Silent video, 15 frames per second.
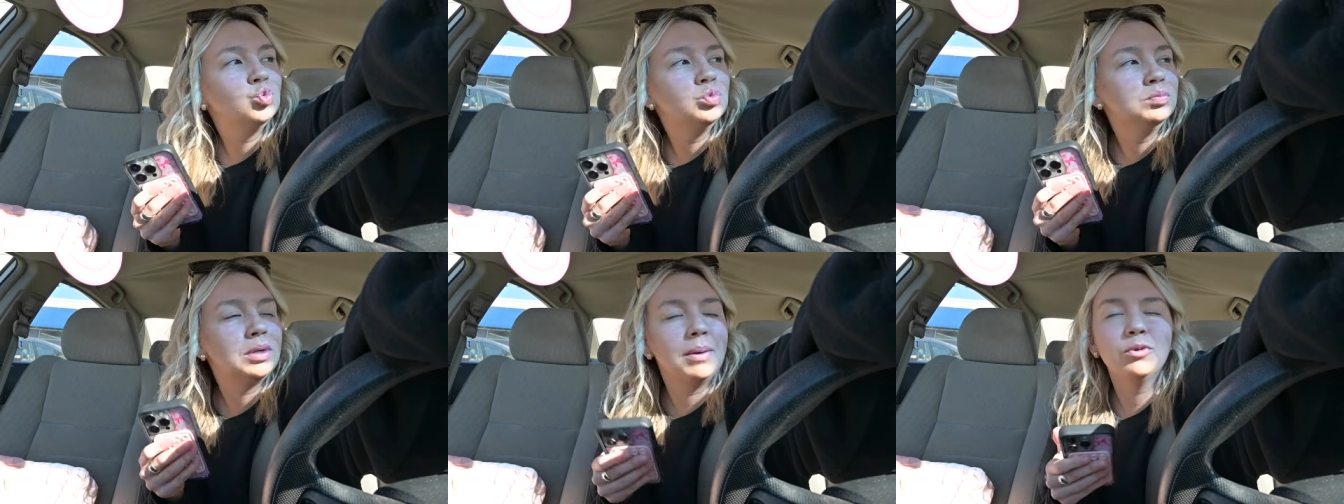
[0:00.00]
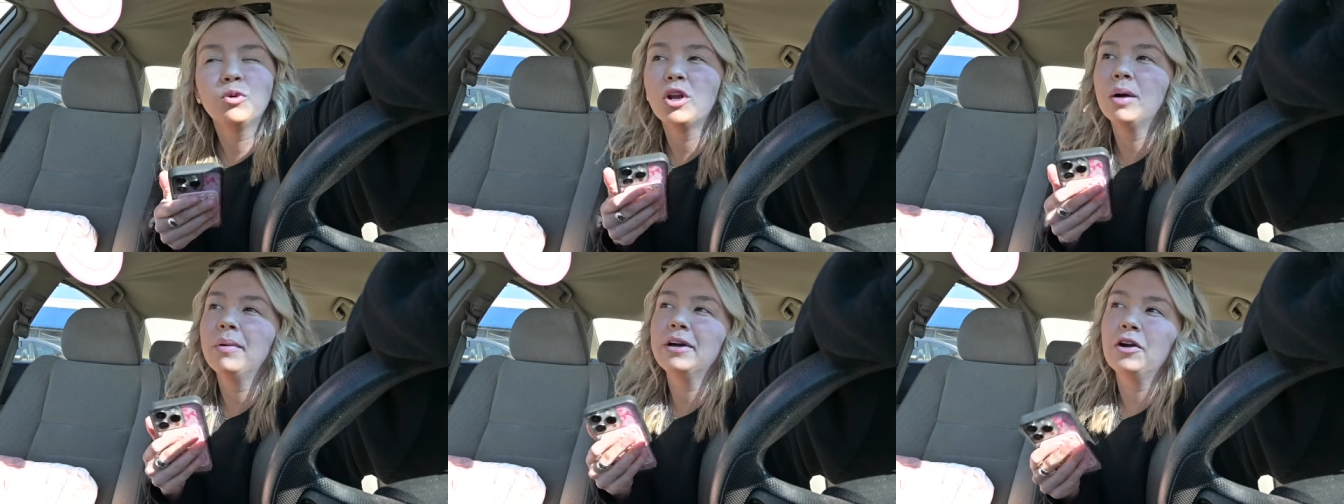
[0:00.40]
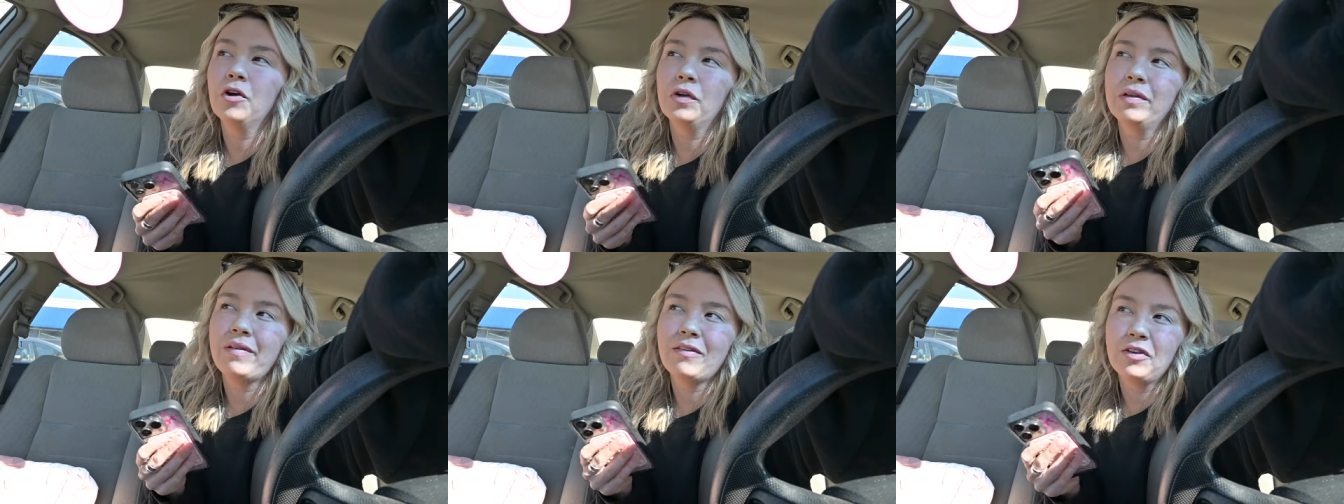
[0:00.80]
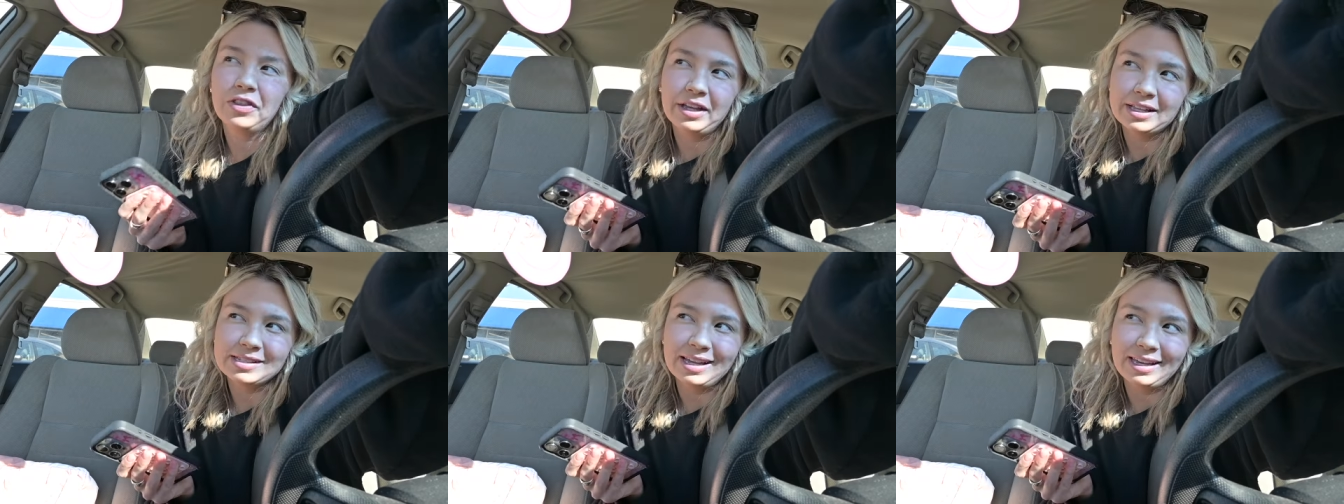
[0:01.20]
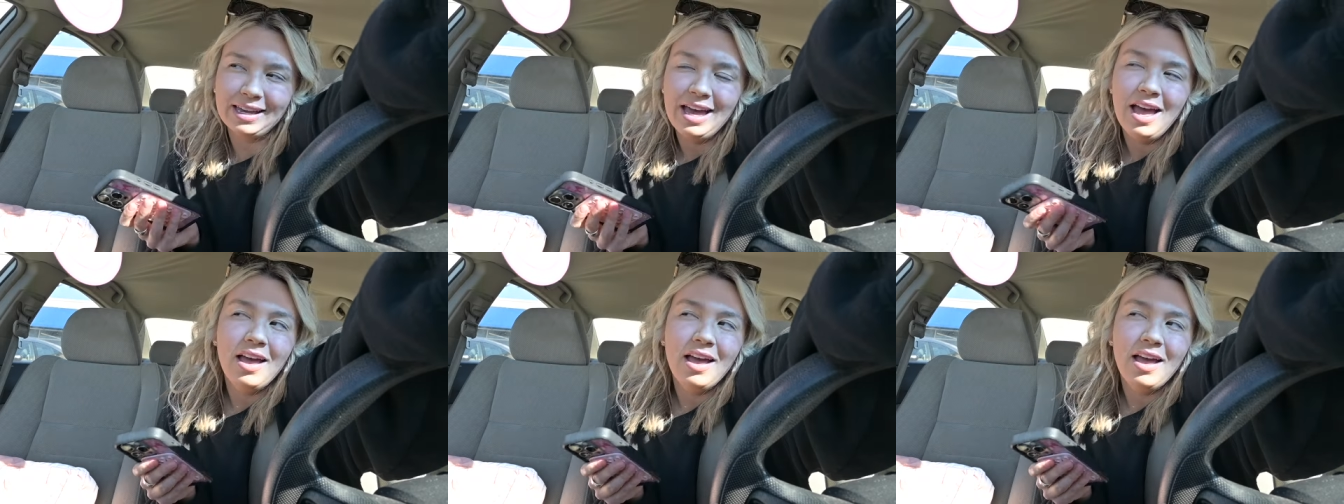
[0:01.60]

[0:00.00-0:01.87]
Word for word: But I'm doing all my girly favorite things like